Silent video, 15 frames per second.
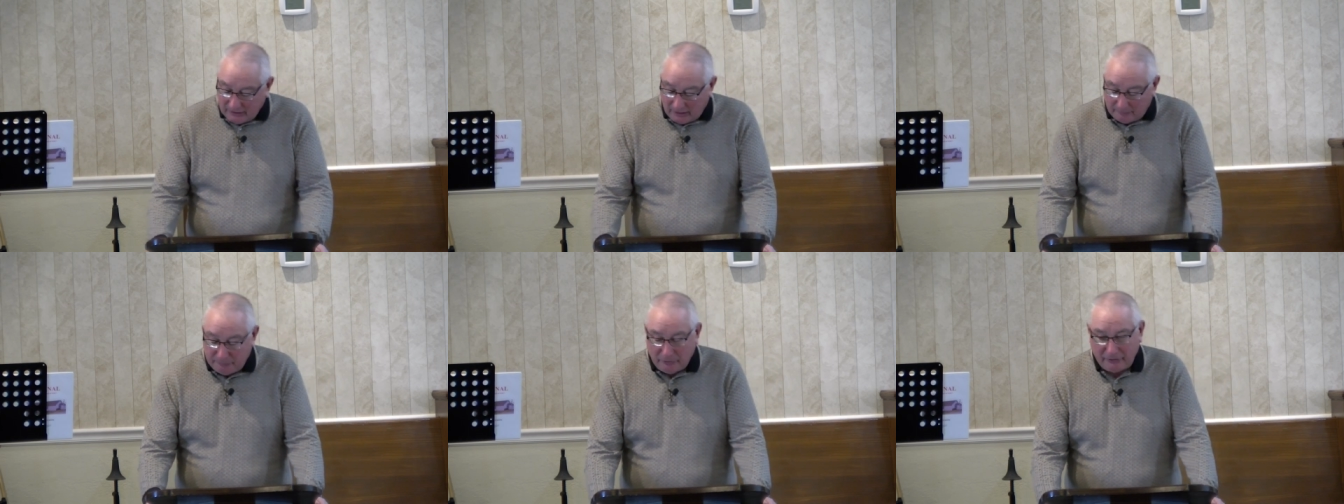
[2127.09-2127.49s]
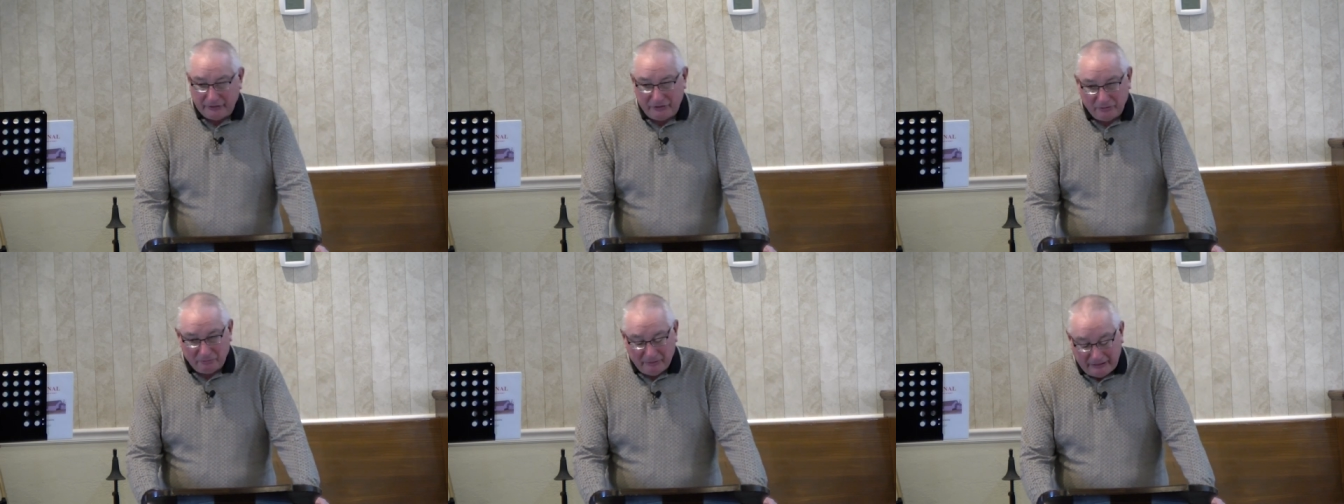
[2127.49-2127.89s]
I'm
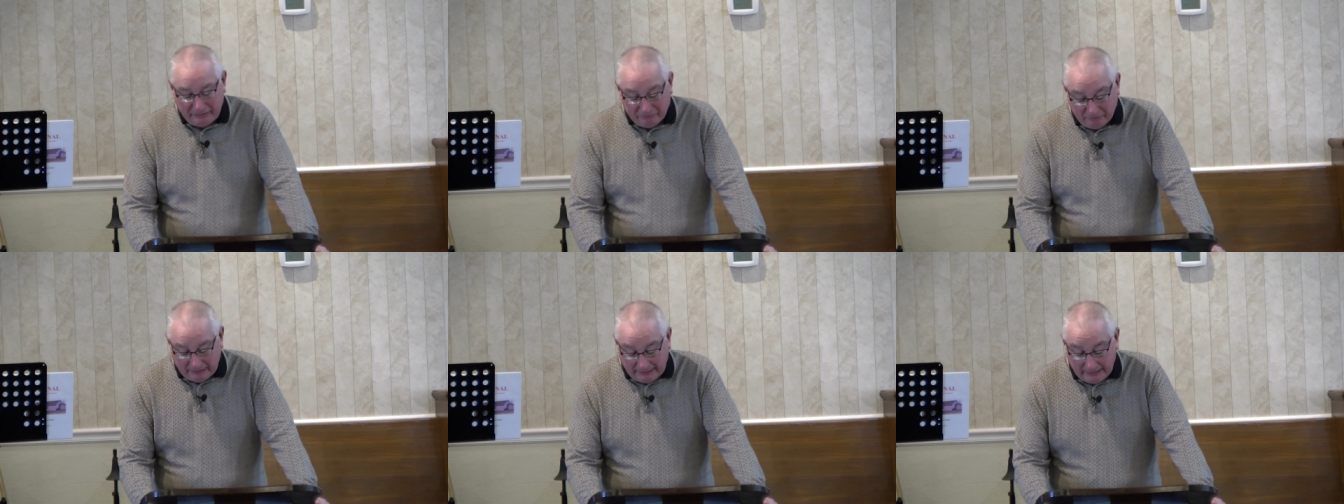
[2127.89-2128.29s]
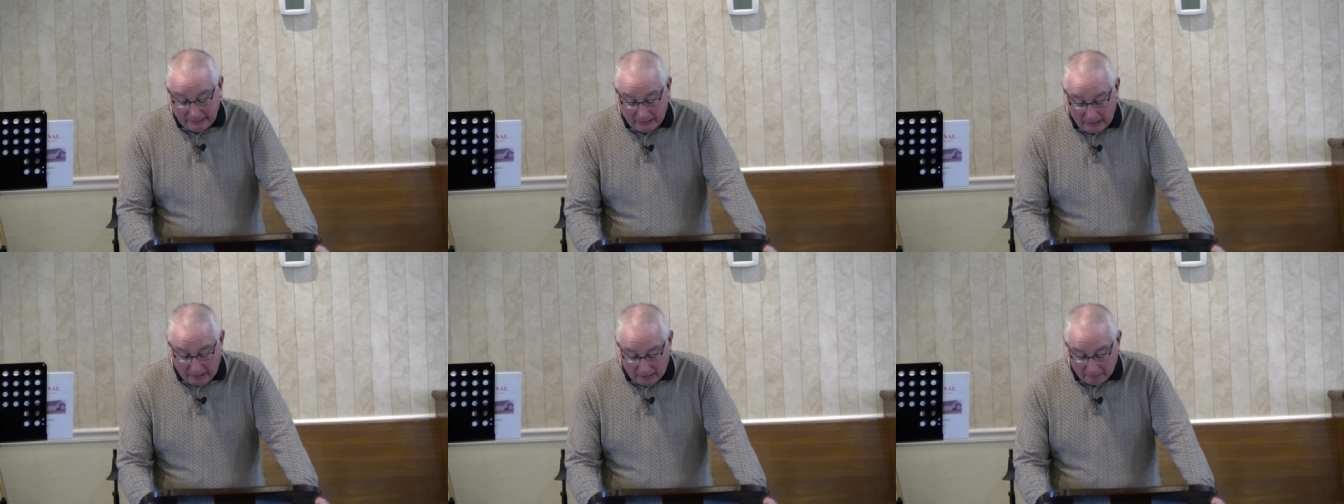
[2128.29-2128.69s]
going to reread
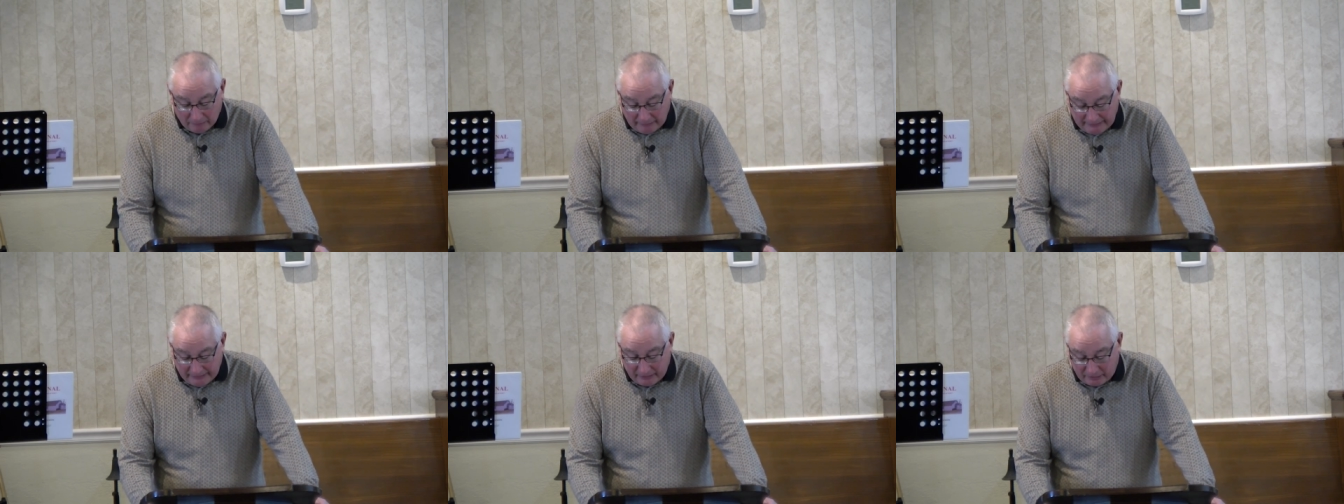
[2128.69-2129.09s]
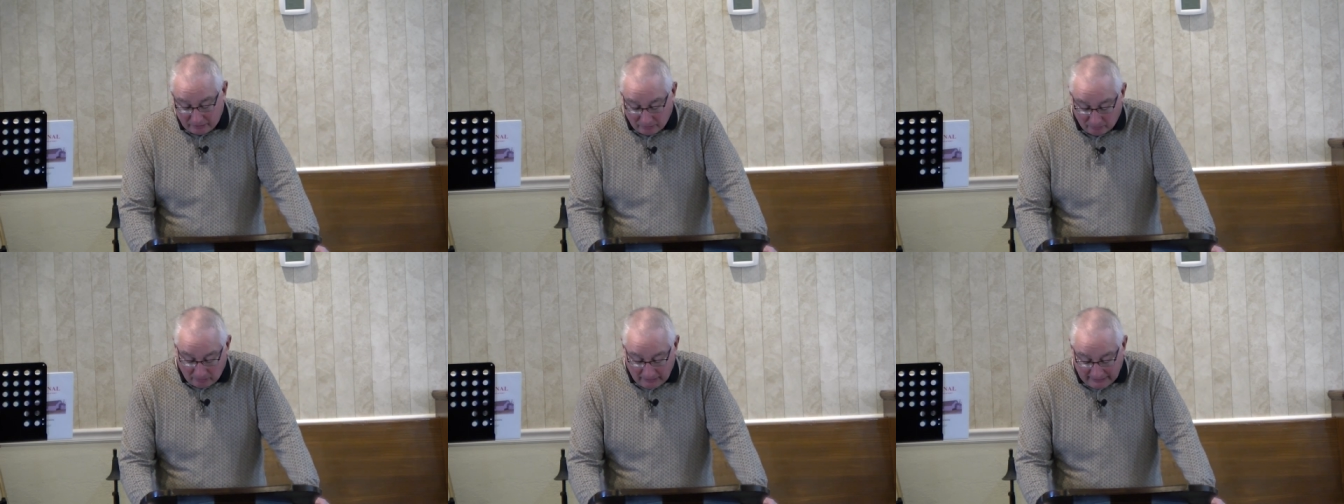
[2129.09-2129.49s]
it and read it
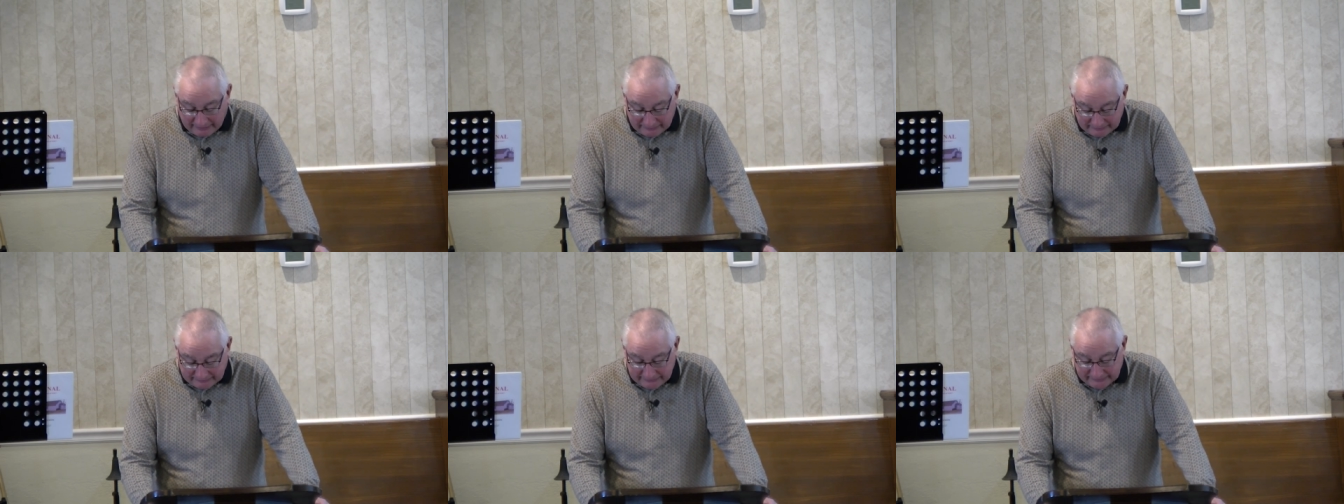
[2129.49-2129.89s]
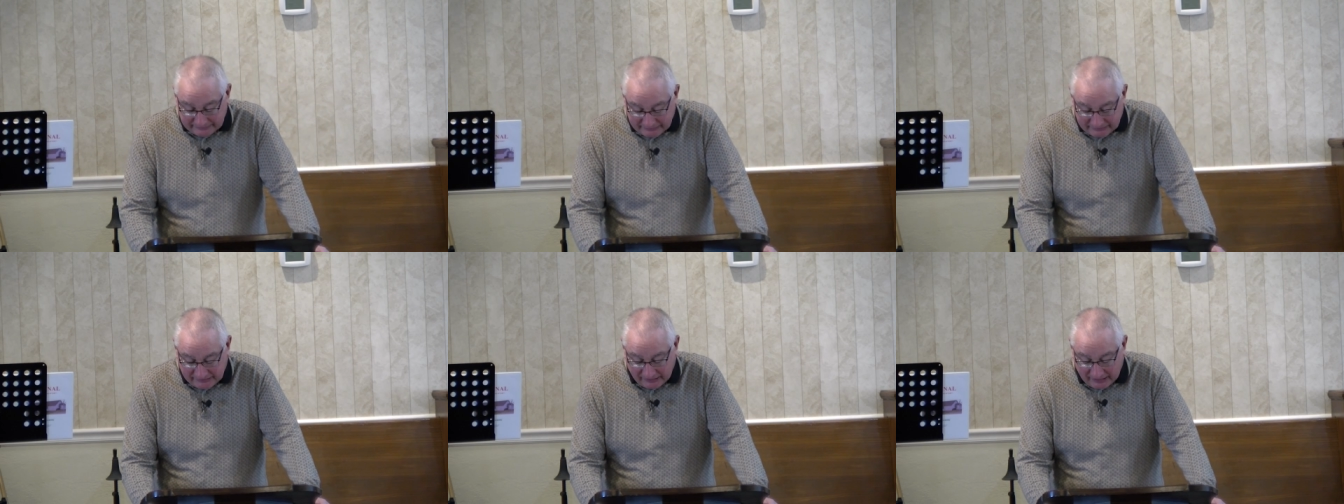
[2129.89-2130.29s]
correctly
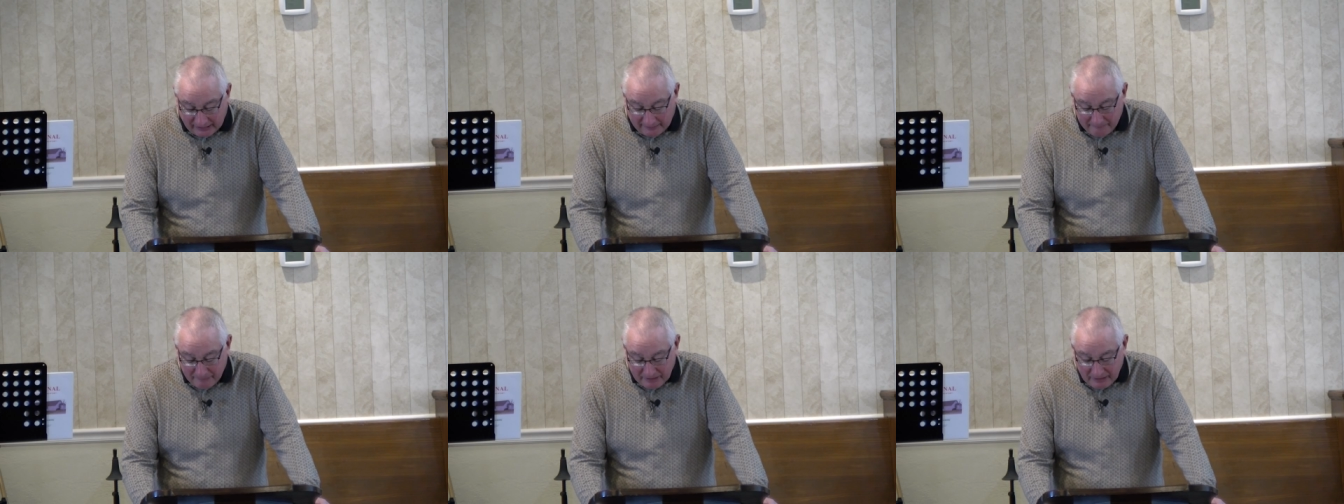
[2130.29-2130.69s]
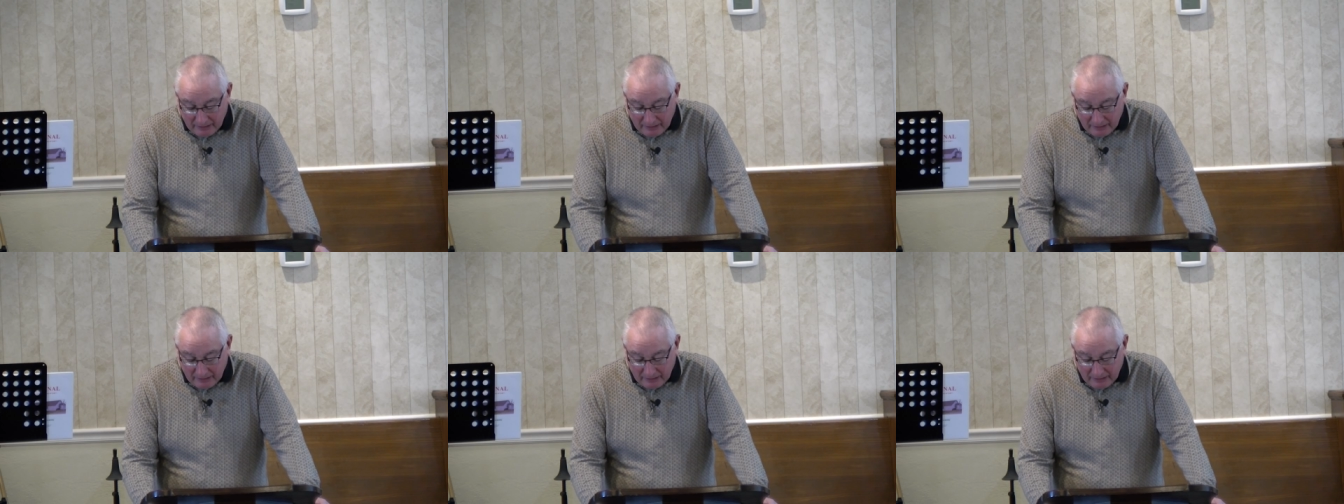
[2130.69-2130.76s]
this time.